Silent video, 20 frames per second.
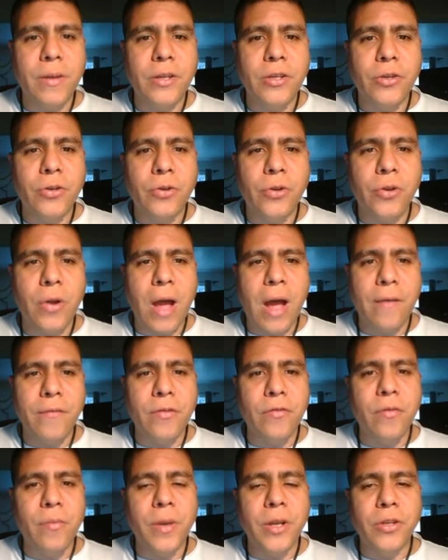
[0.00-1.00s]
make sure you have
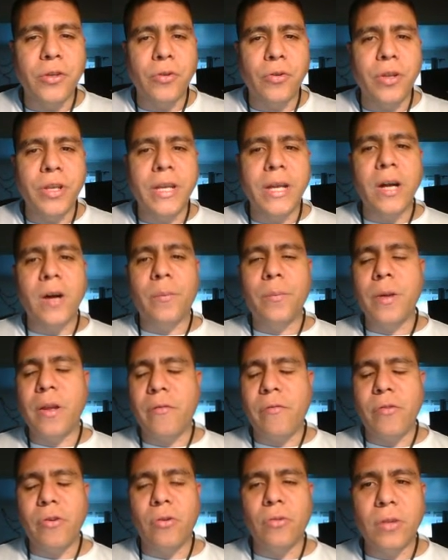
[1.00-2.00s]
your information on Yelp.
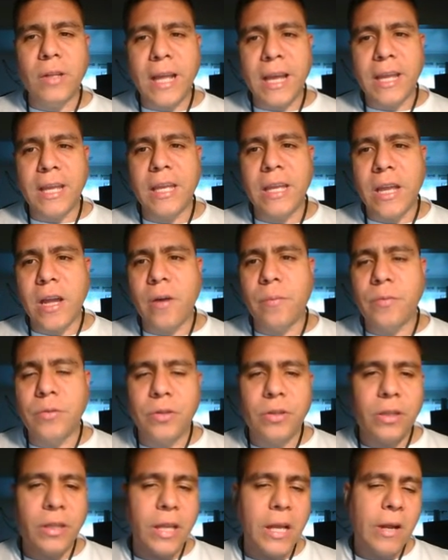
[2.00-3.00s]
If you don't like Yelp,
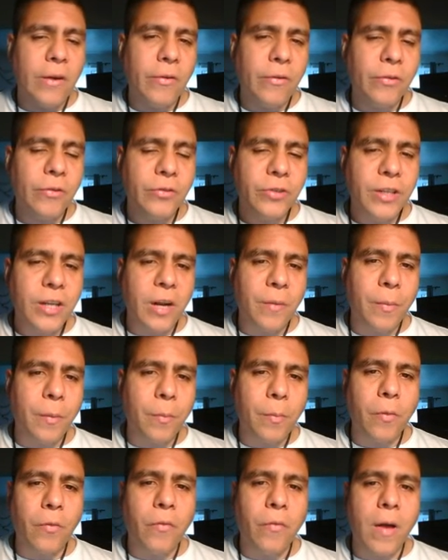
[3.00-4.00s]
still set up a
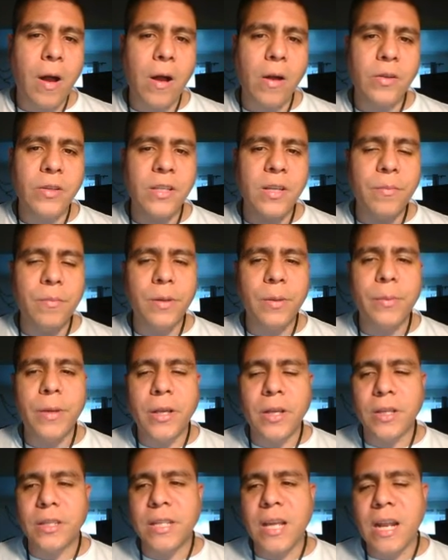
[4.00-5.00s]
profile simply
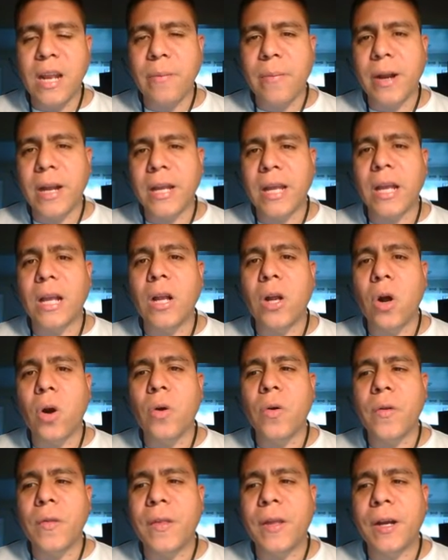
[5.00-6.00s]
because anybody can
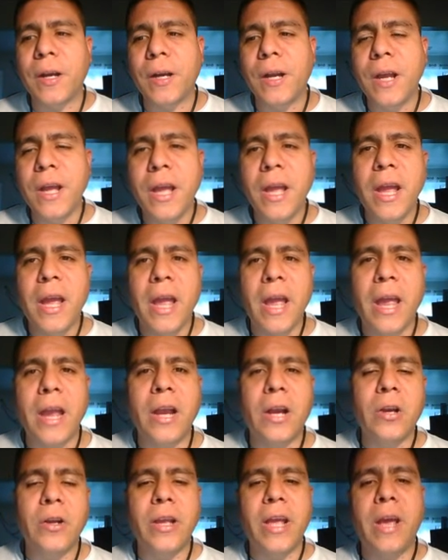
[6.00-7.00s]
go in there
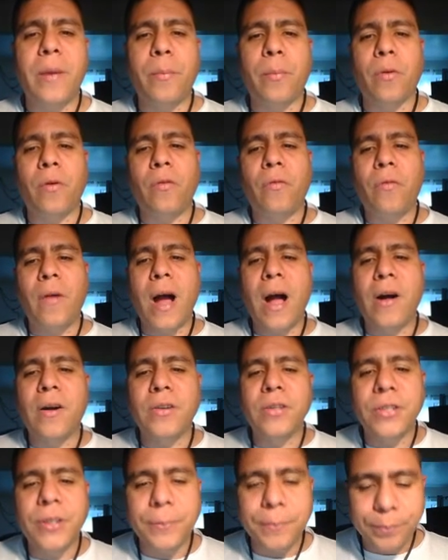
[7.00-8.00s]
and create
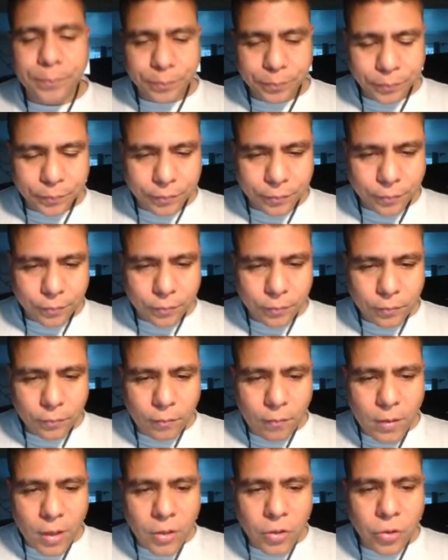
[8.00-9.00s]
profiles.
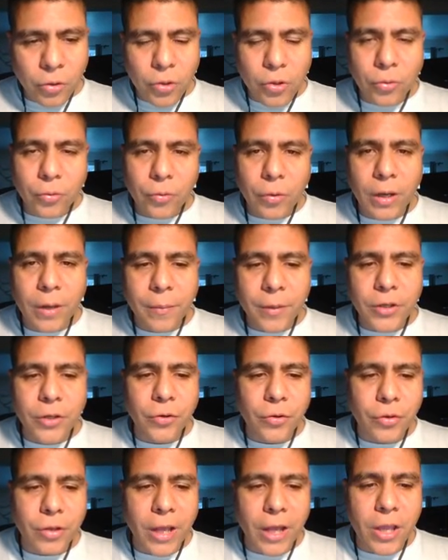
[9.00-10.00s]
So you want to make
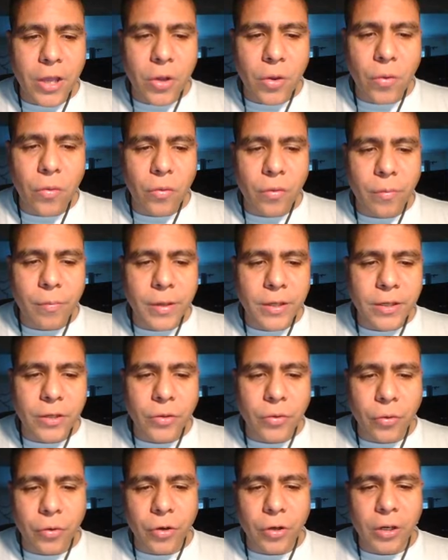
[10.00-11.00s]
sure that you, the
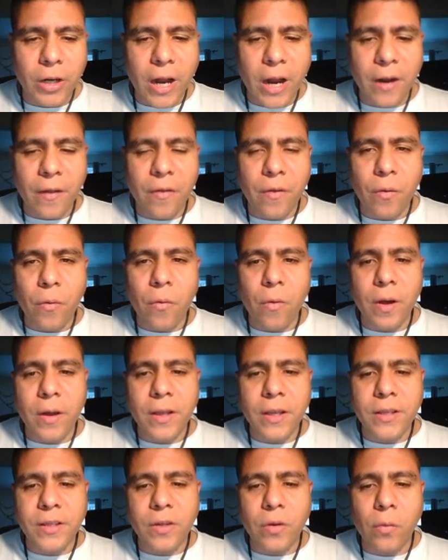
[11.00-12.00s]
business owner, are
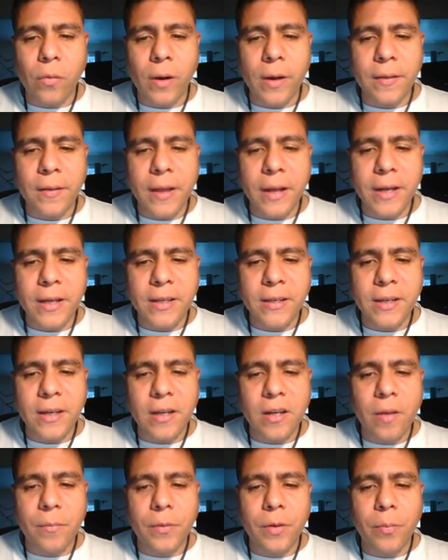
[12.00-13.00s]
the one that is
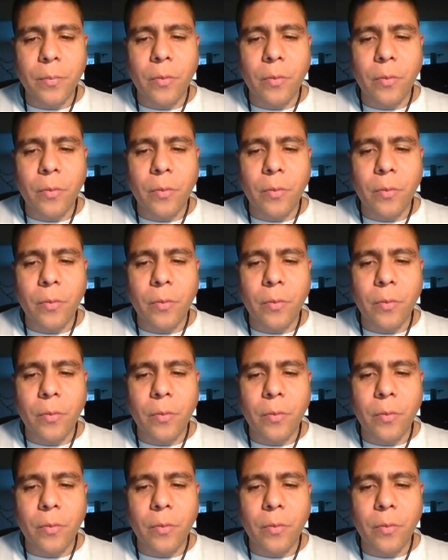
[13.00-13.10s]
setting up the